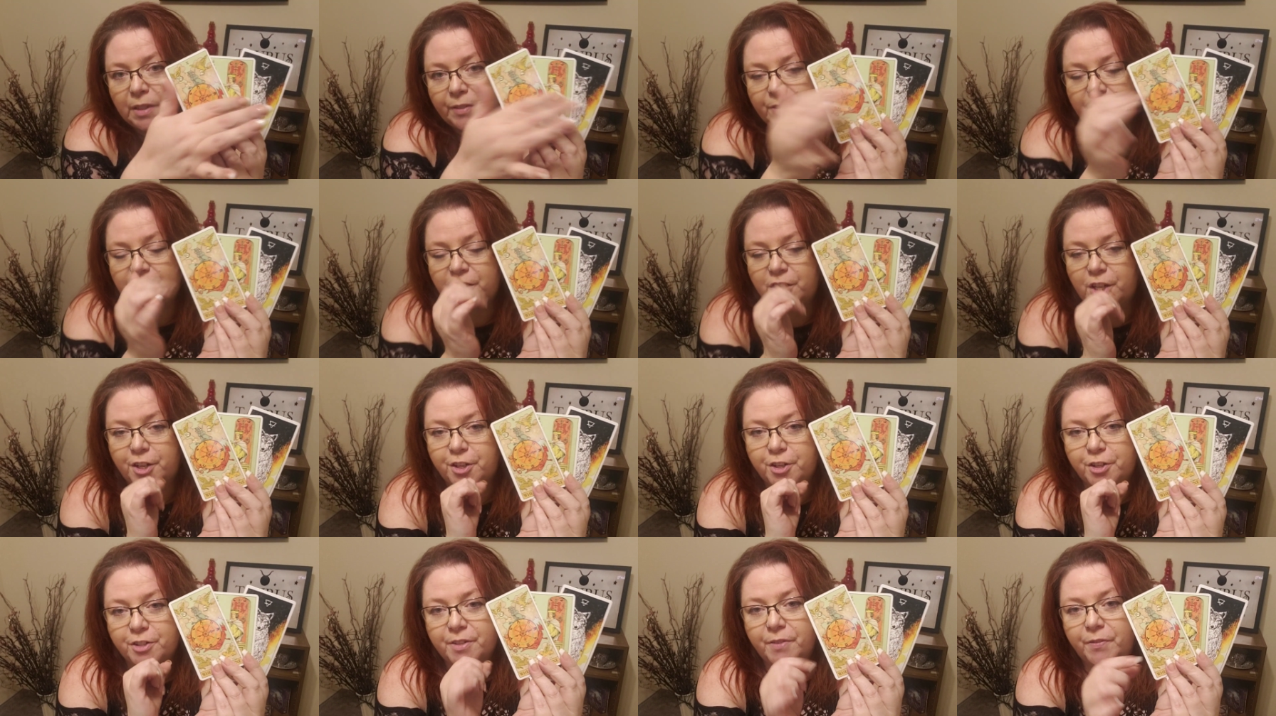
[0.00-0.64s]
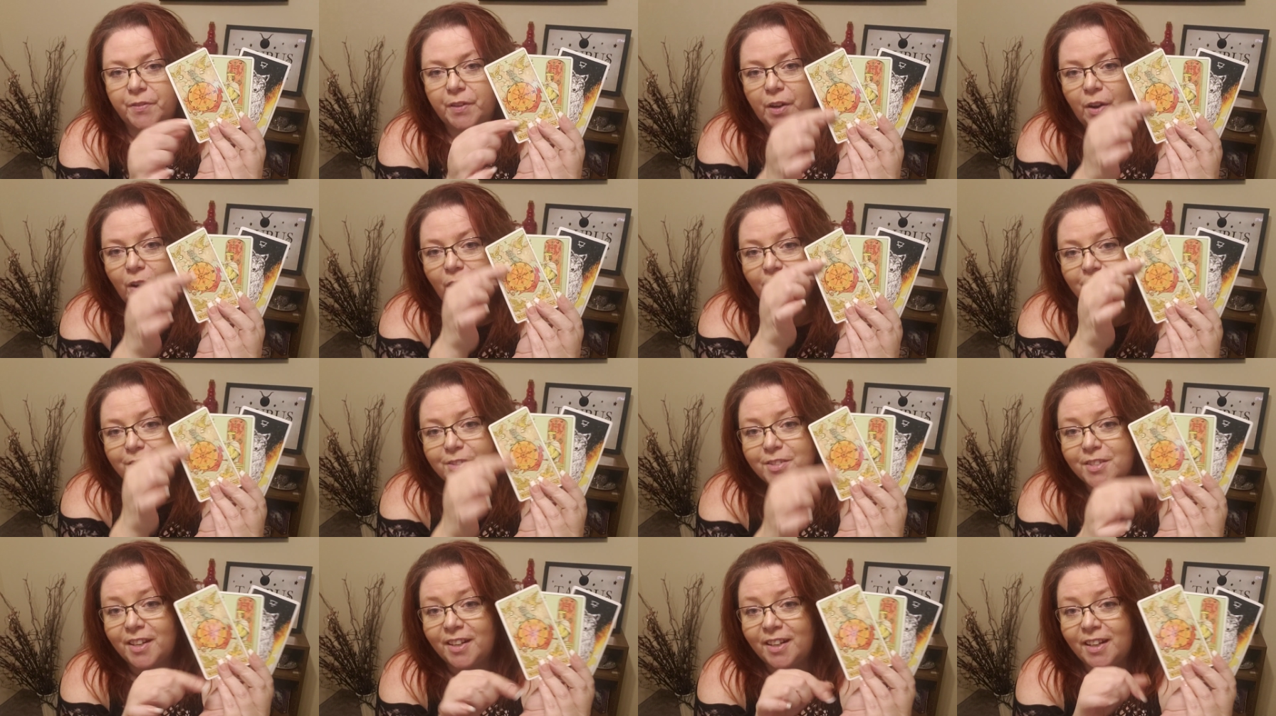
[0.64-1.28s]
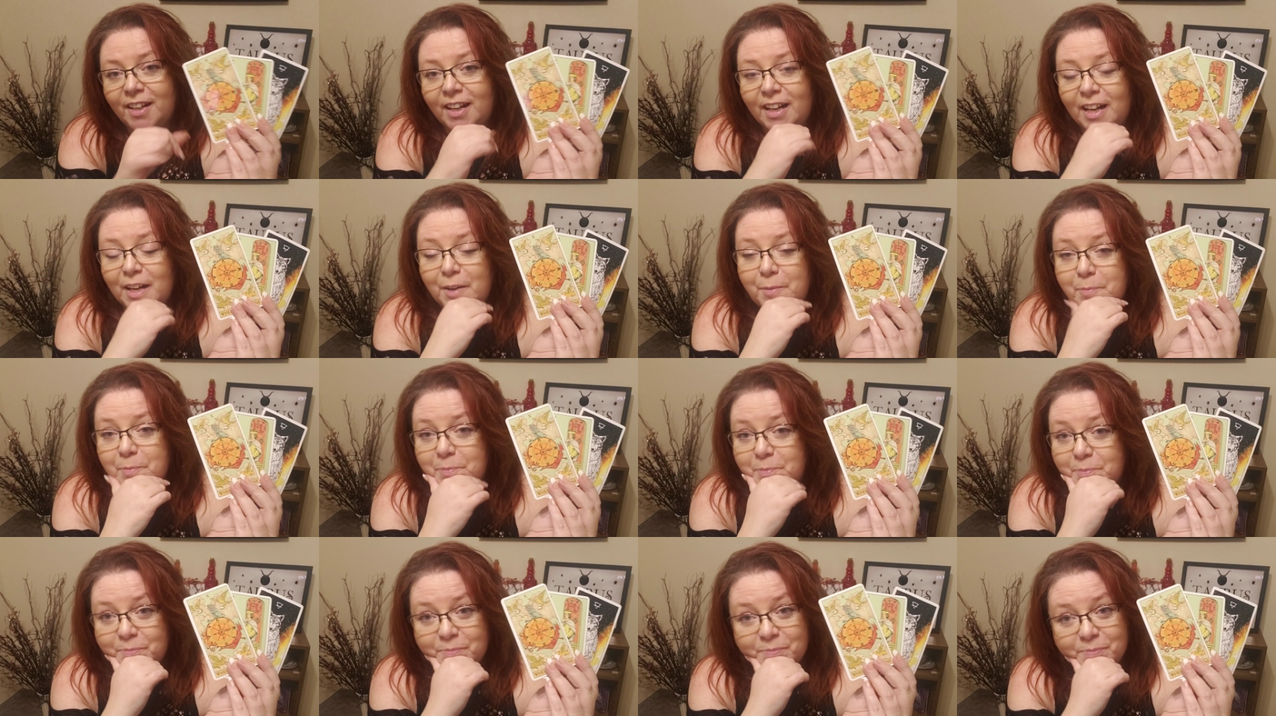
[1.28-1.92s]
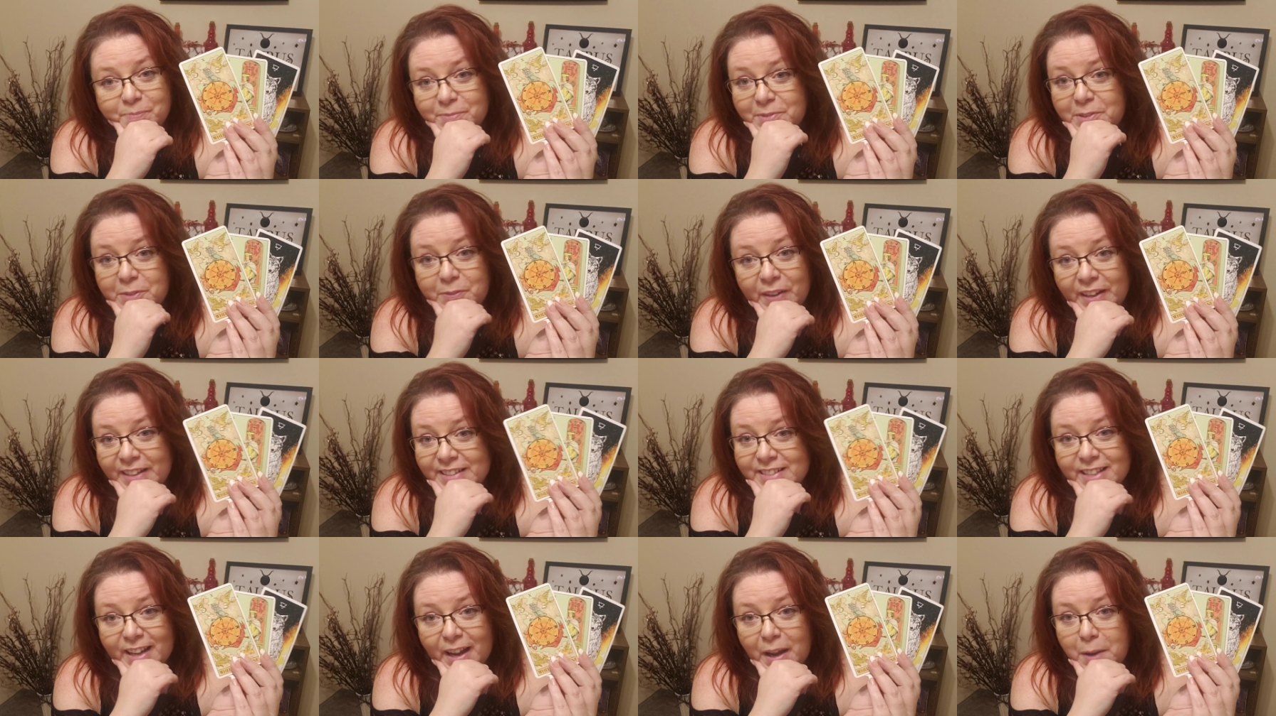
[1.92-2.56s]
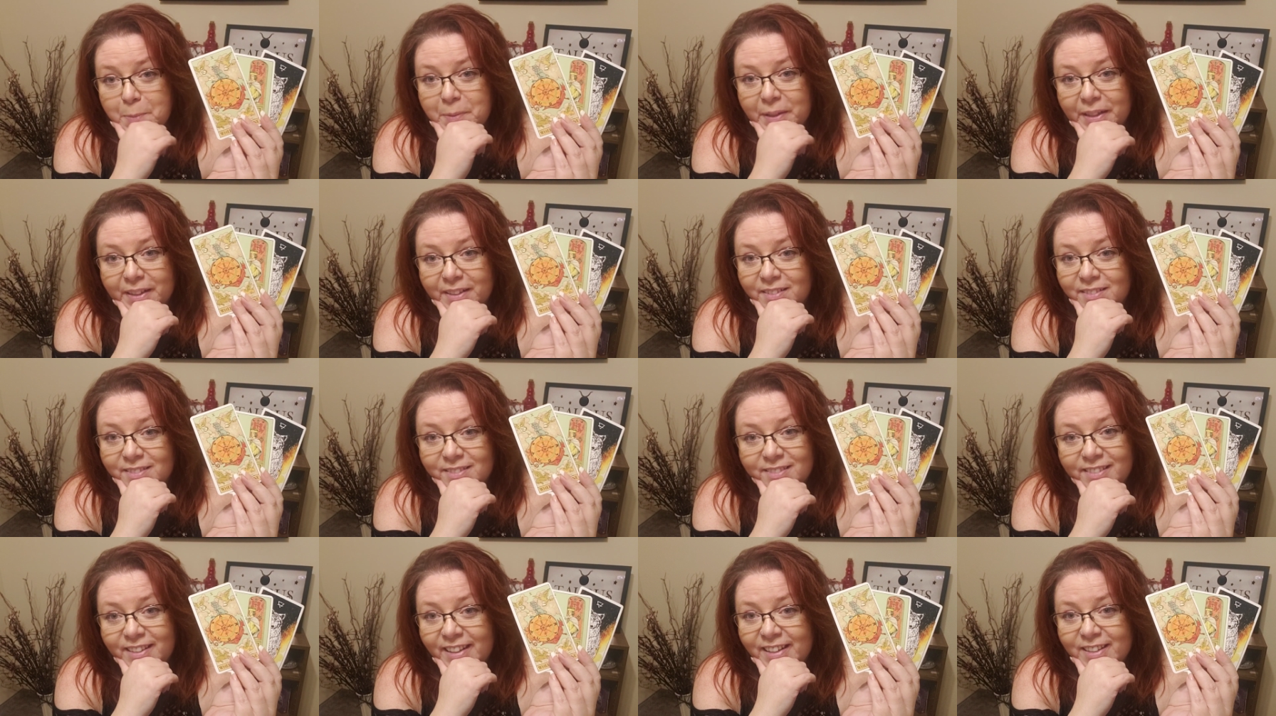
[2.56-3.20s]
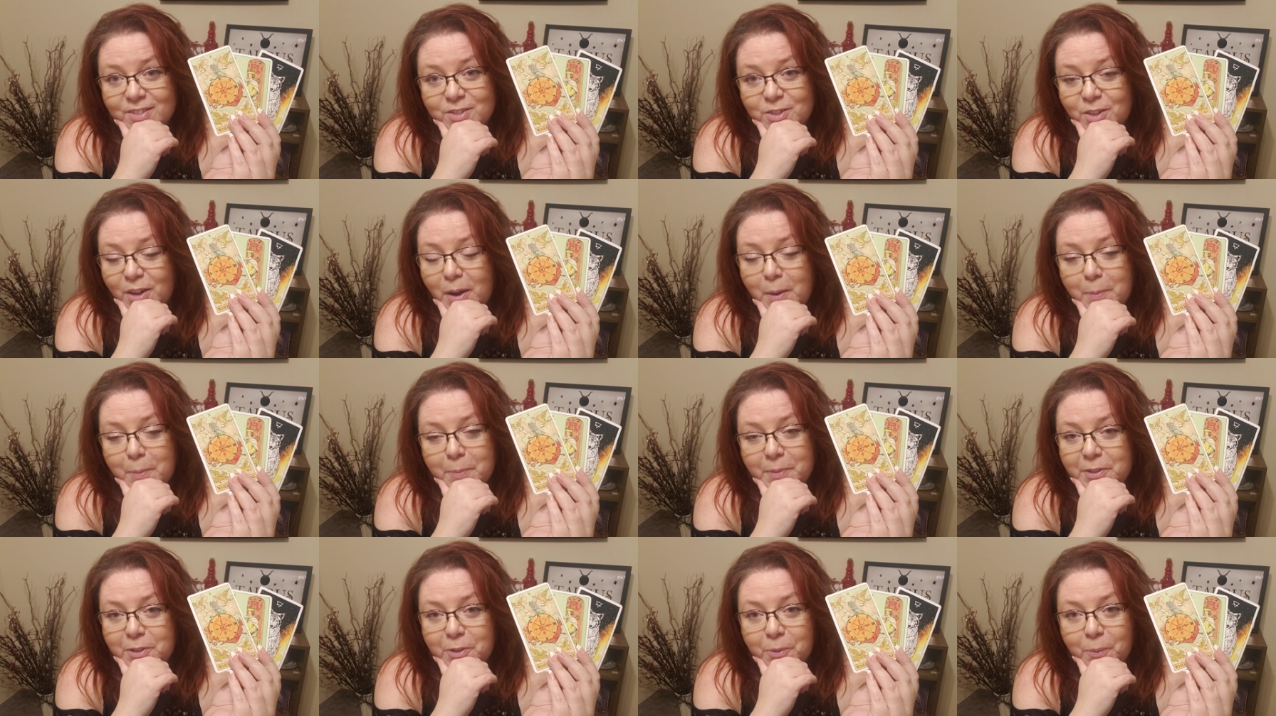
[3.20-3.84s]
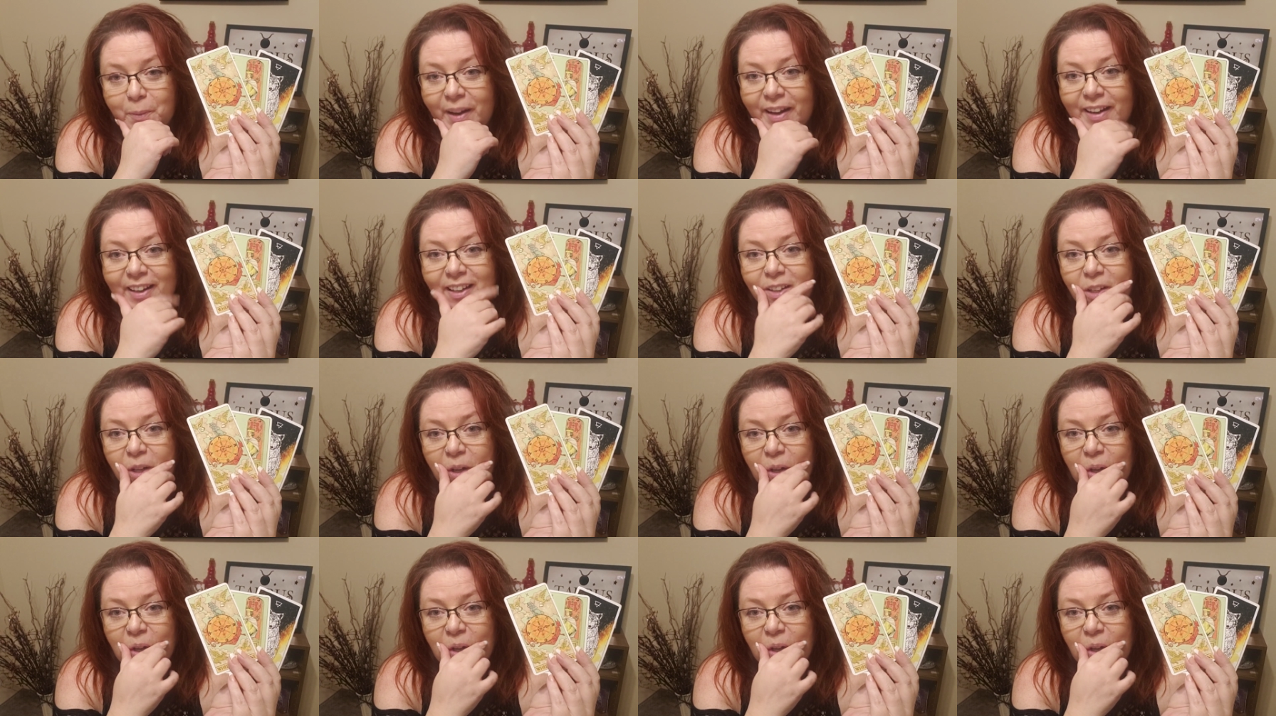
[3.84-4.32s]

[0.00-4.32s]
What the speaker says: genders of the cards. Divine timing. Things are coming your way.